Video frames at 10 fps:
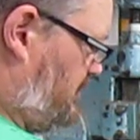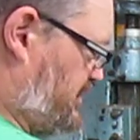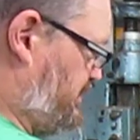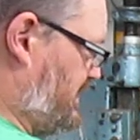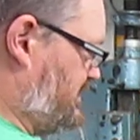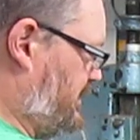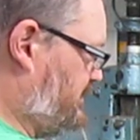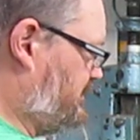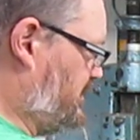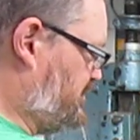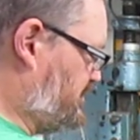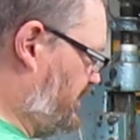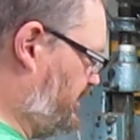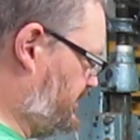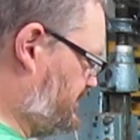Basically adjust
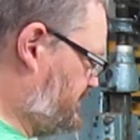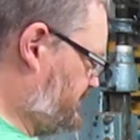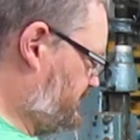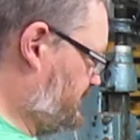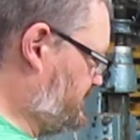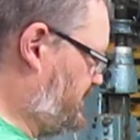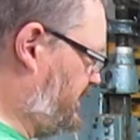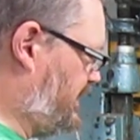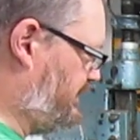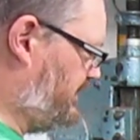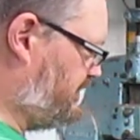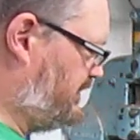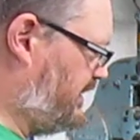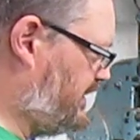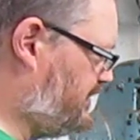heights, so you have it
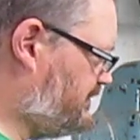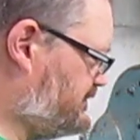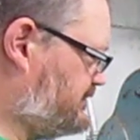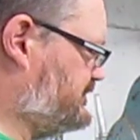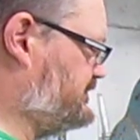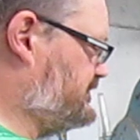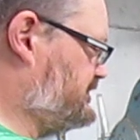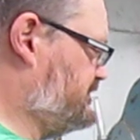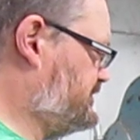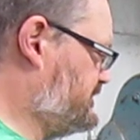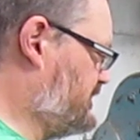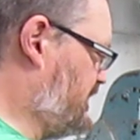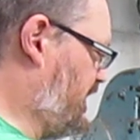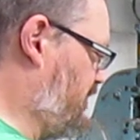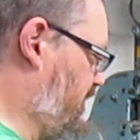there,
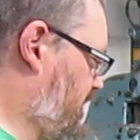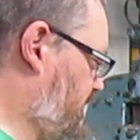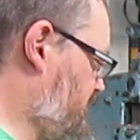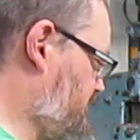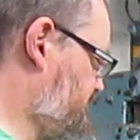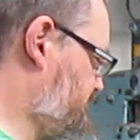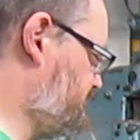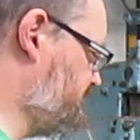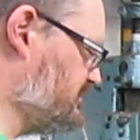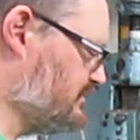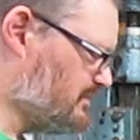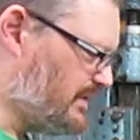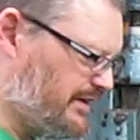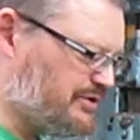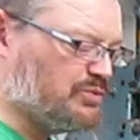and there,
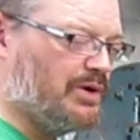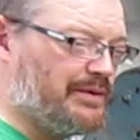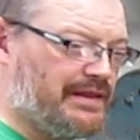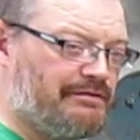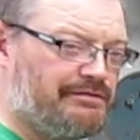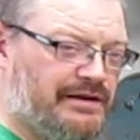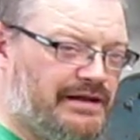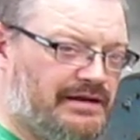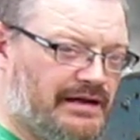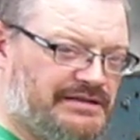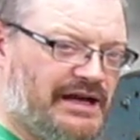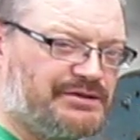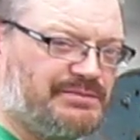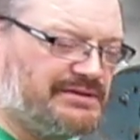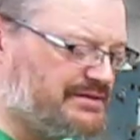and this will work with every
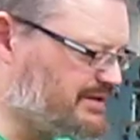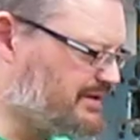attachment.